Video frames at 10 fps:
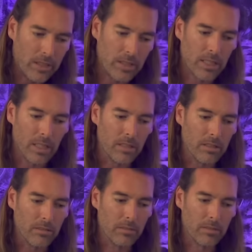state
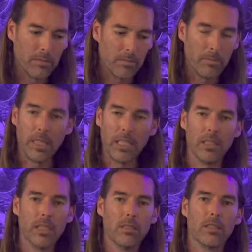of
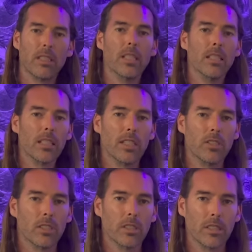beingness and
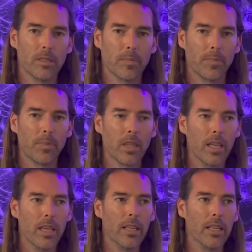consciousness.
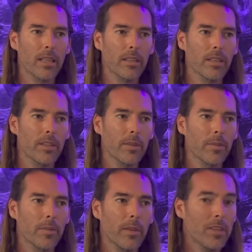And
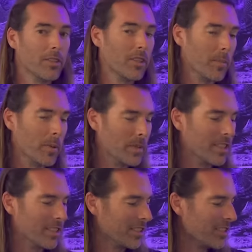um, so that maybe
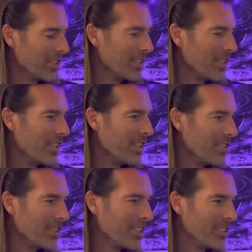takes us to
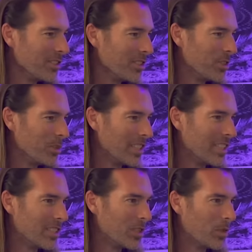another little story.
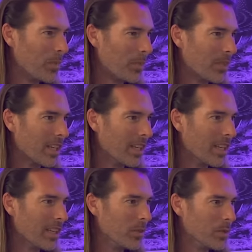So
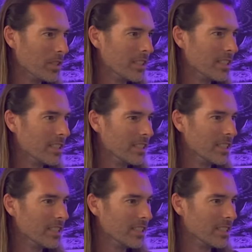I
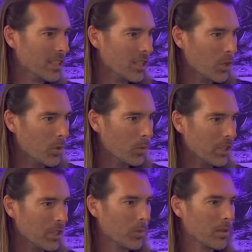was
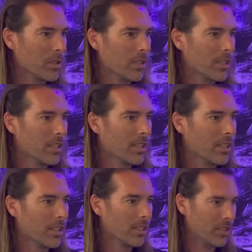working with
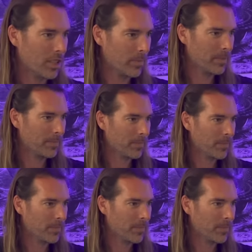a gentleman